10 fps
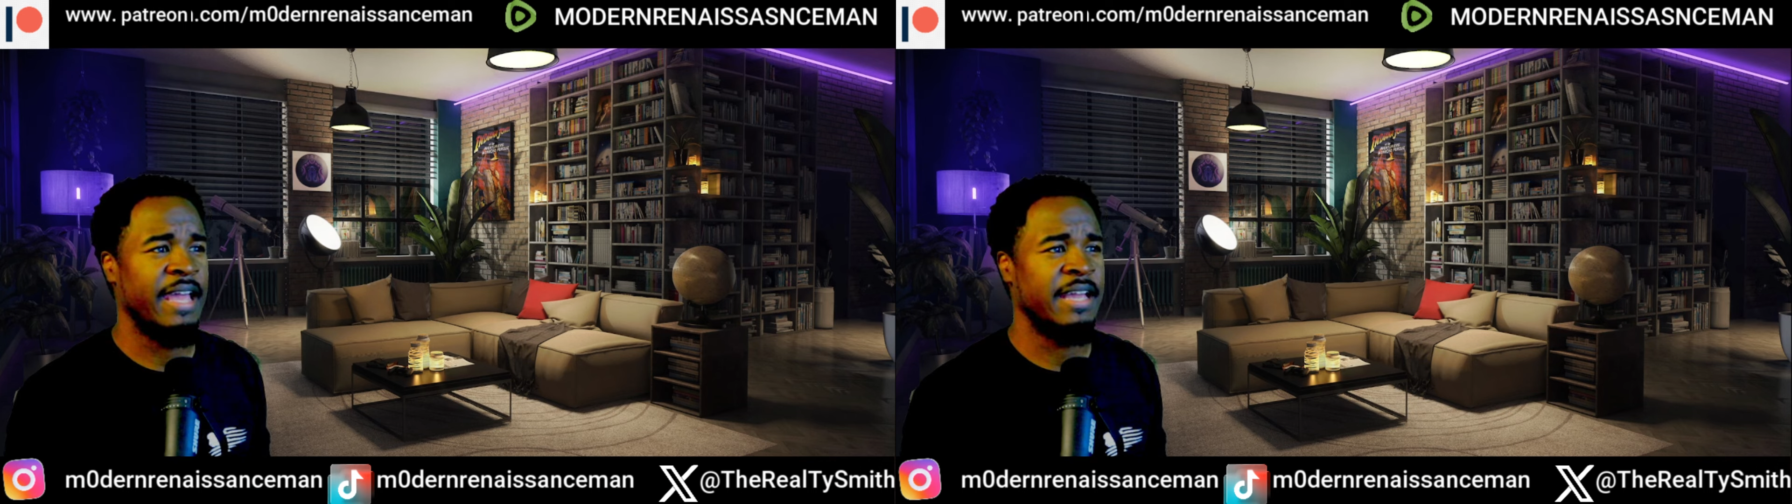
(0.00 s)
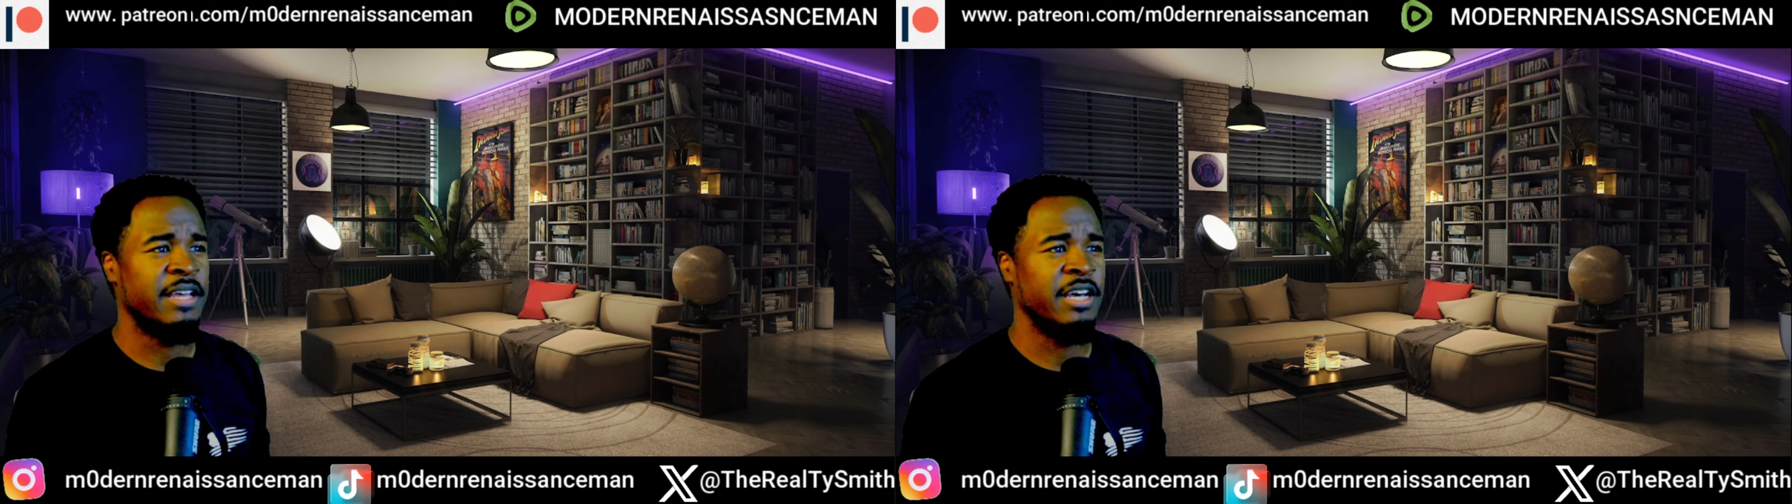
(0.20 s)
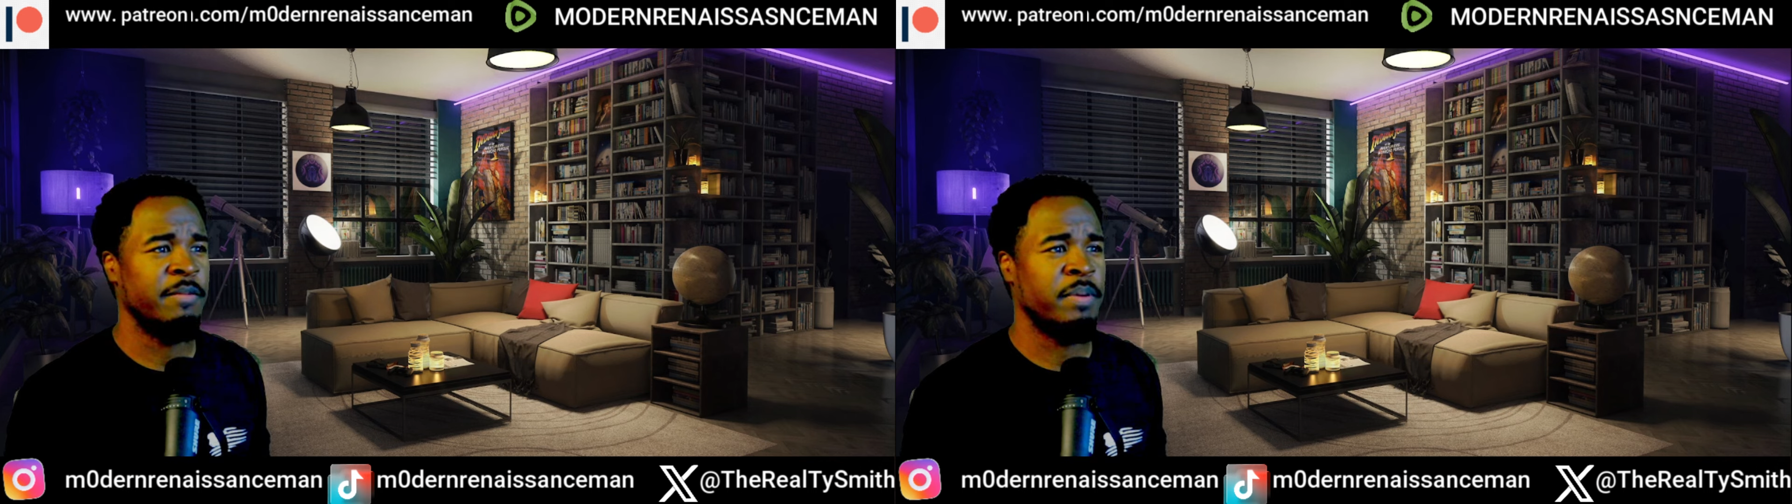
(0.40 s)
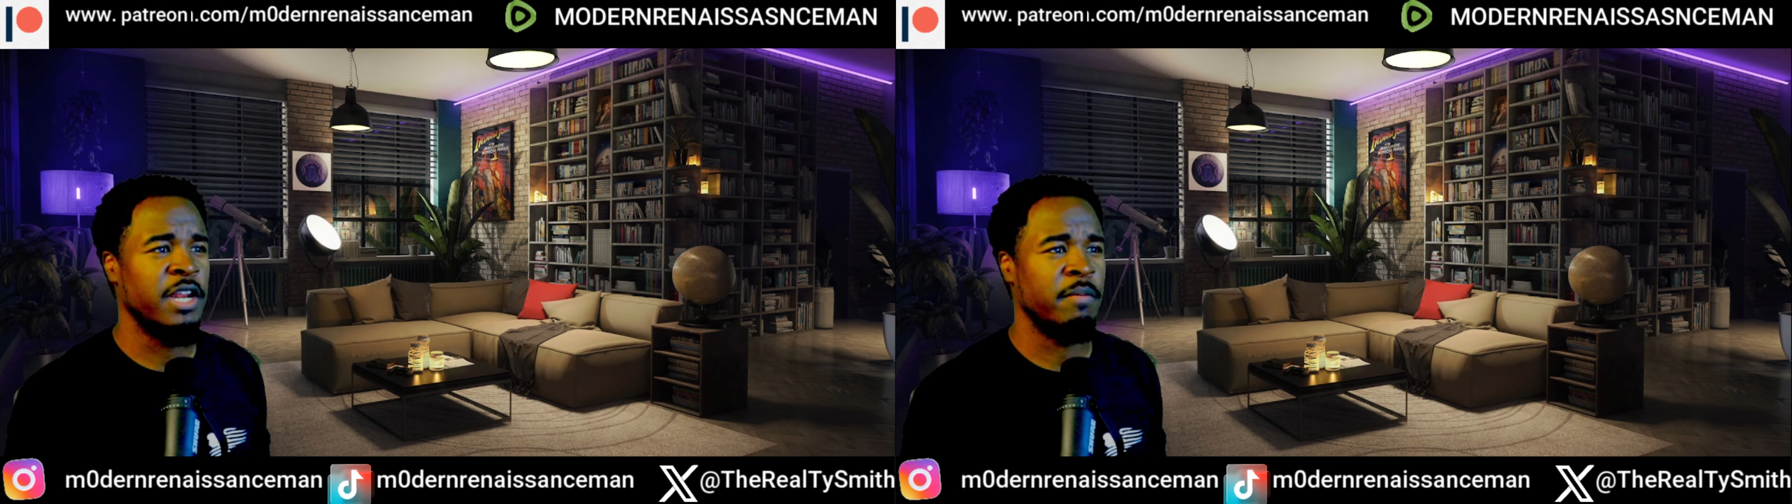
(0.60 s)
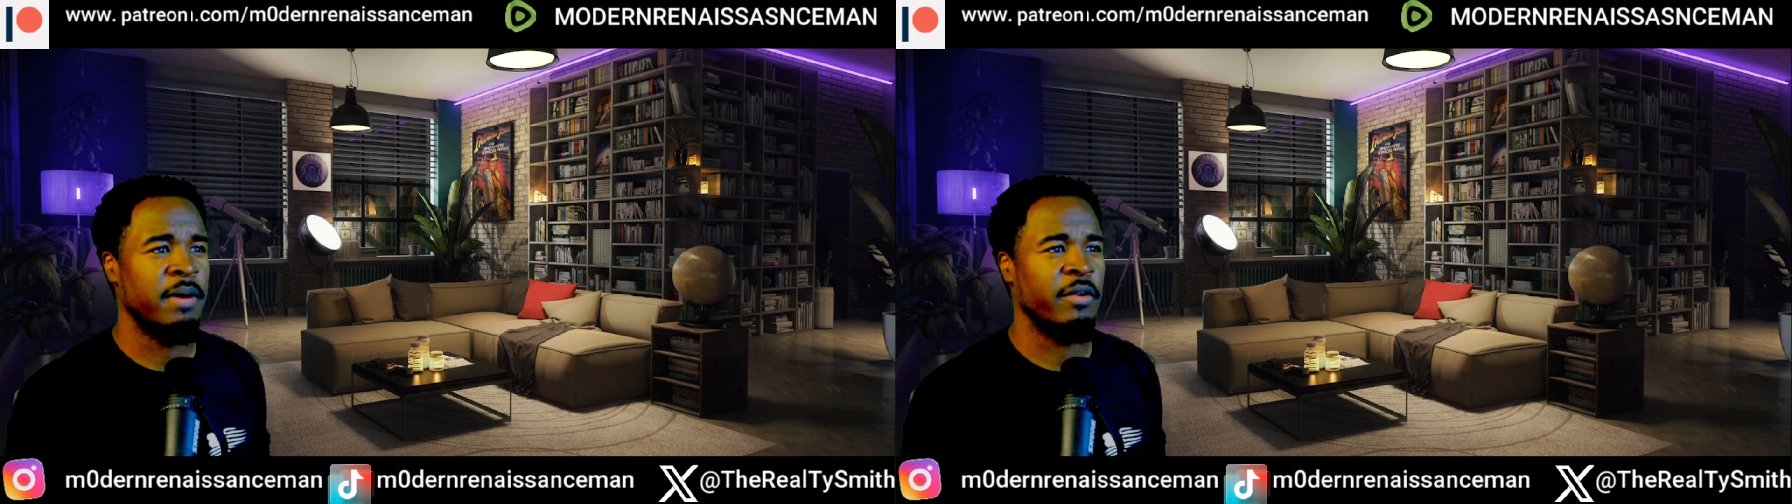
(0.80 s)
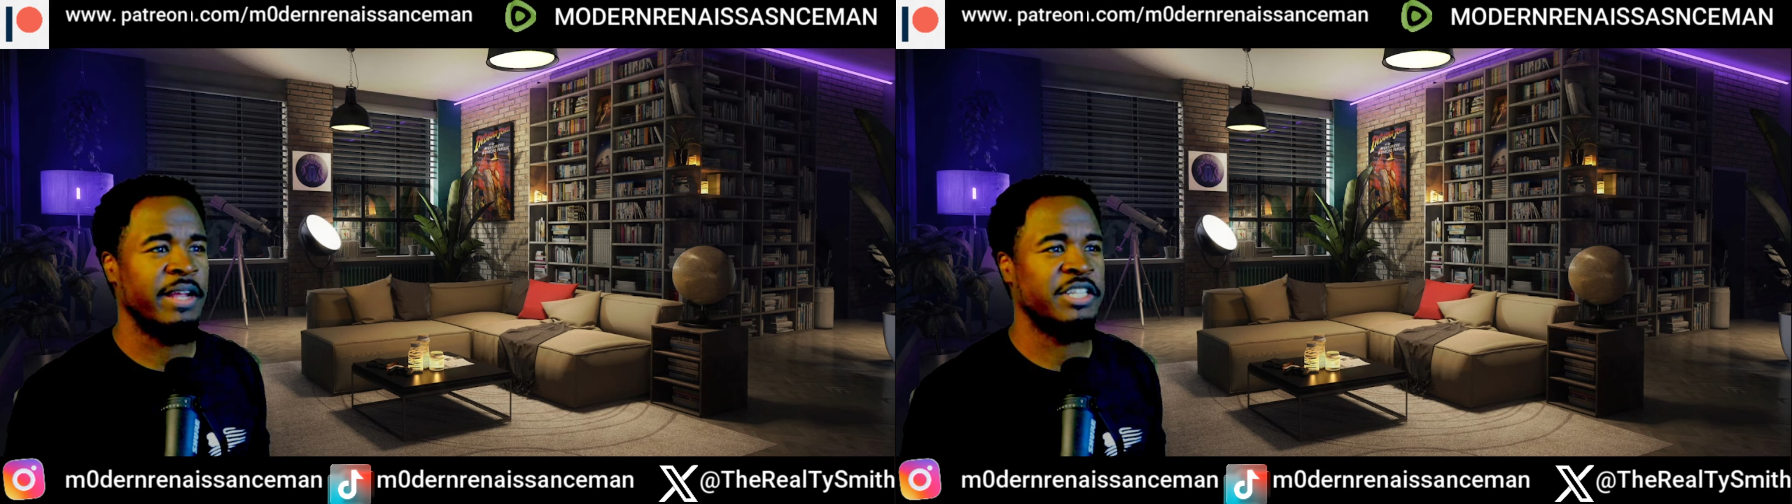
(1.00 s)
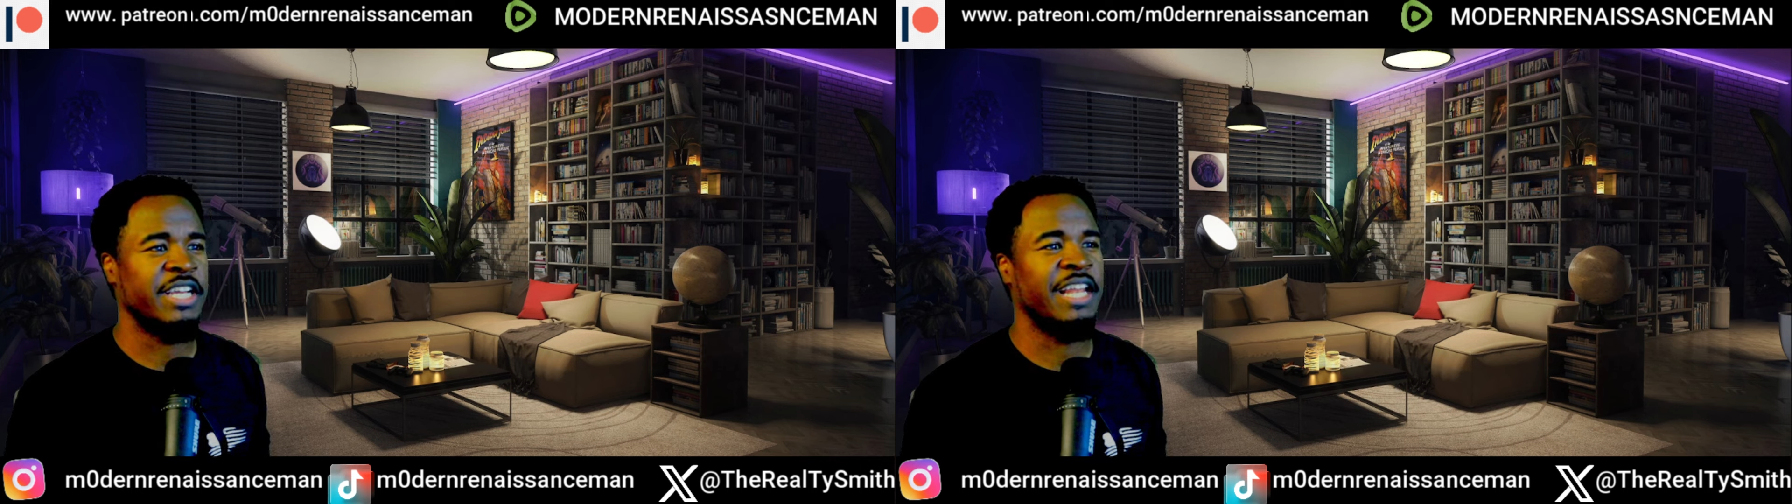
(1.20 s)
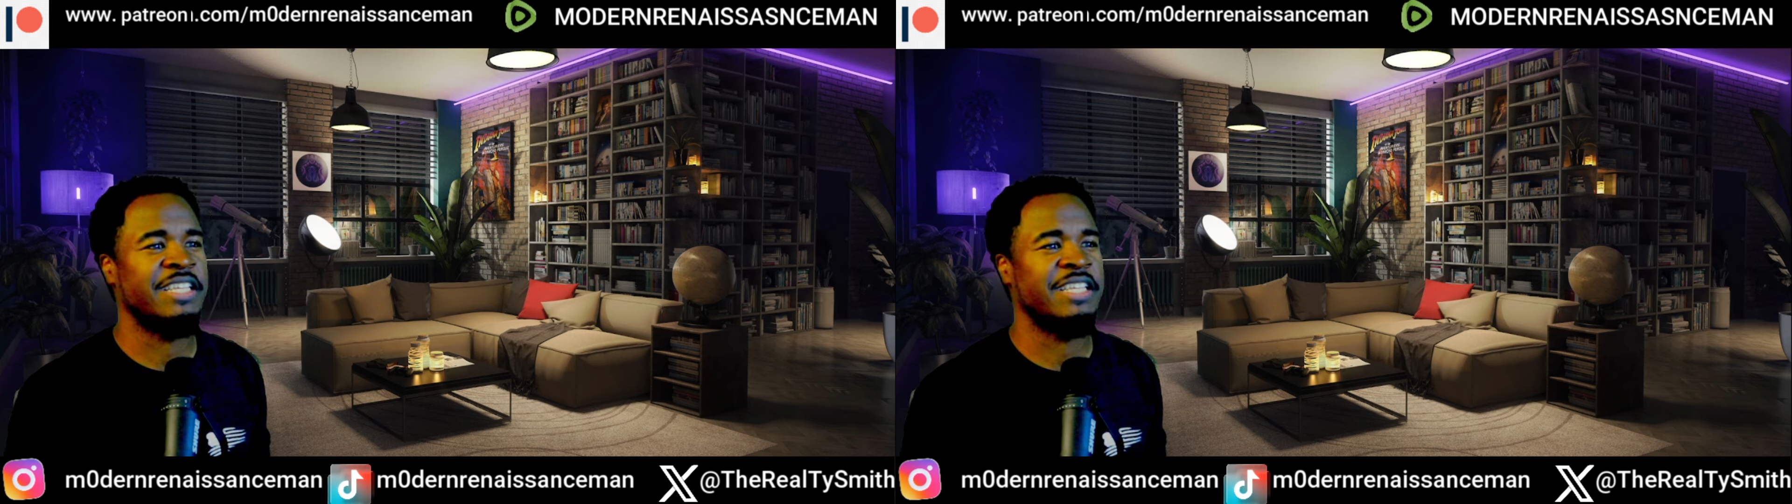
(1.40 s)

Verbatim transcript: a good peanut butter and jelly